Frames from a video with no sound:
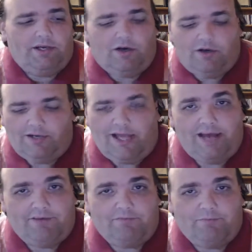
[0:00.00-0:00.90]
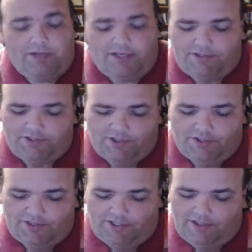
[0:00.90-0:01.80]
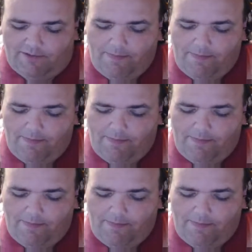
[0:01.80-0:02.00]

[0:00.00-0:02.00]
all have been surety.